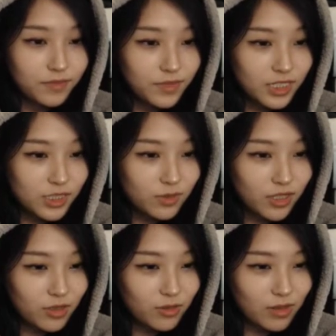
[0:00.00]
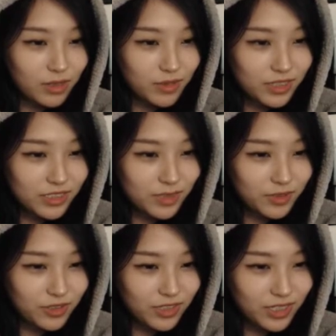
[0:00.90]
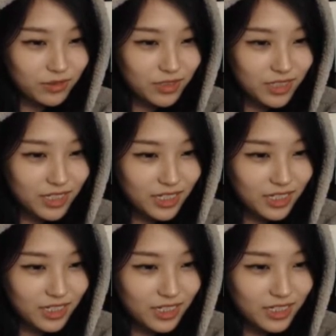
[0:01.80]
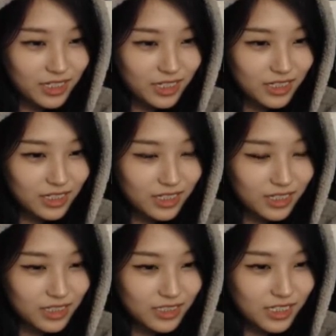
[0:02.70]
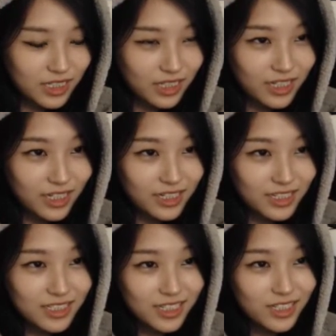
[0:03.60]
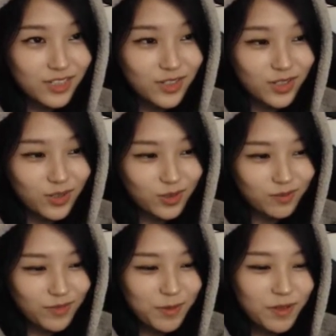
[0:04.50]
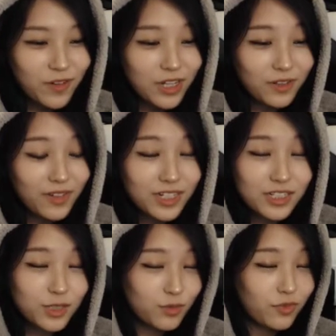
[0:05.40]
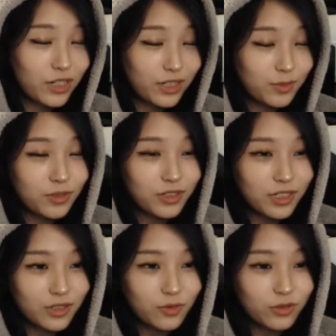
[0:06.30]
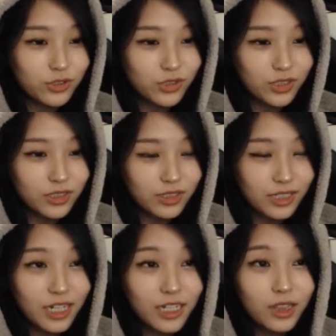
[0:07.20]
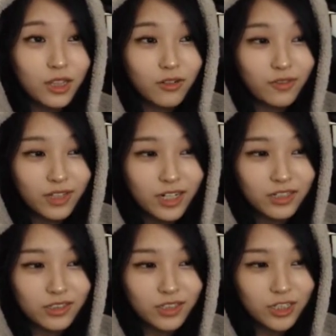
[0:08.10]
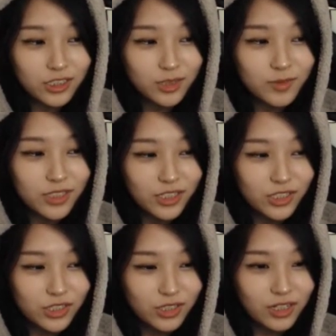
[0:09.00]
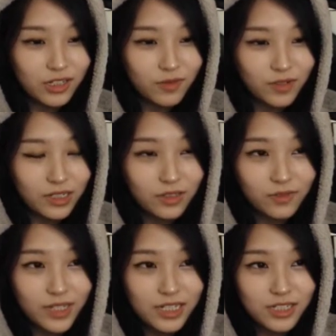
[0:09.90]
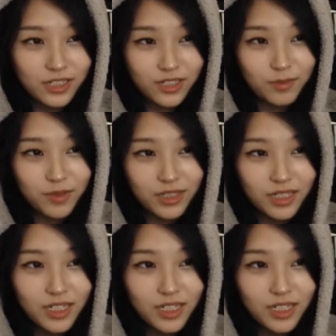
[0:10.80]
It's where all WoW players immigrate when they see the light. Is that so? I mean, Final Fantasy is very pretty for sure. Like, I love the character customization in Final Fantasy, but